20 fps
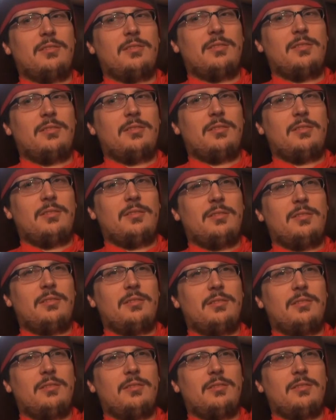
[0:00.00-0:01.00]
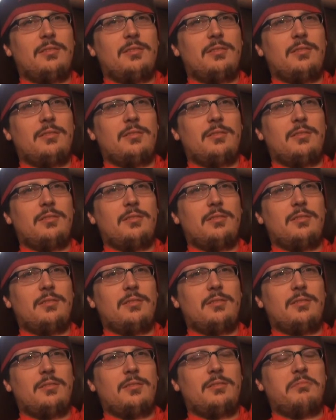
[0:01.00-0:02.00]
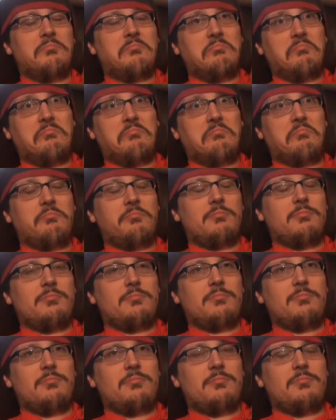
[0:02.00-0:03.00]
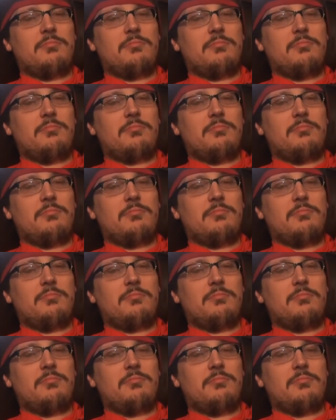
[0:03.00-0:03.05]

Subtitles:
[no speech]